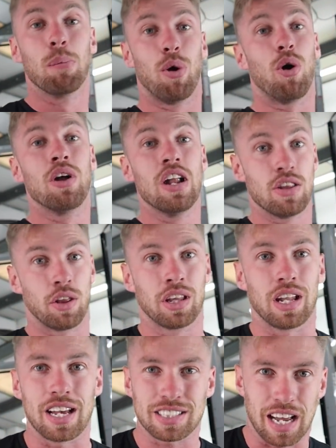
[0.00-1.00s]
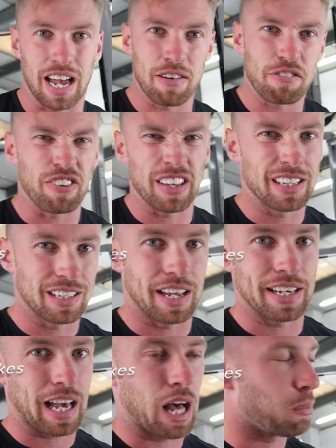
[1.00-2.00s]
But nonetheless, I am feeling
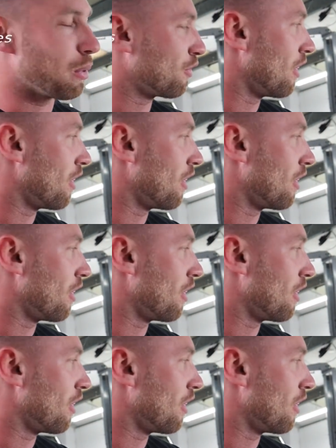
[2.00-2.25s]
like I'll be